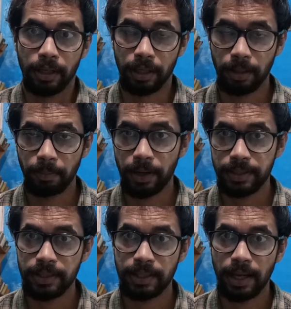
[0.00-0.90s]

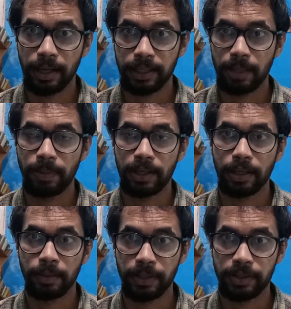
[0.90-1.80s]
bosses are
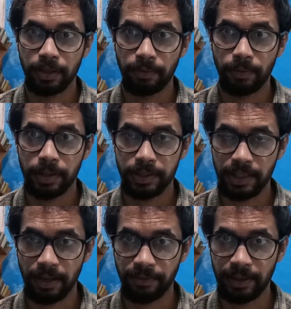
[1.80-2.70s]
keeping a prisoner of war
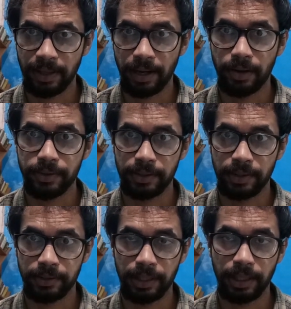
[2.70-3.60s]
safe in their house, and
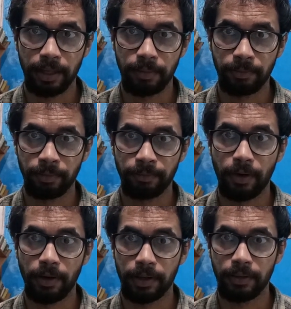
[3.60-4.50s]
they're treating him
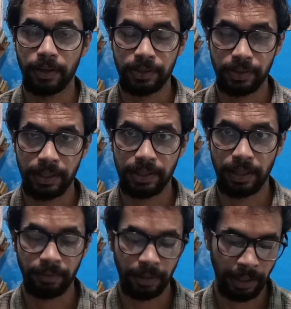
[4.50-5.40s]
for injuries and
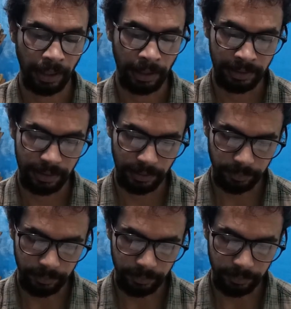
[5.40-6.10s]
everything else.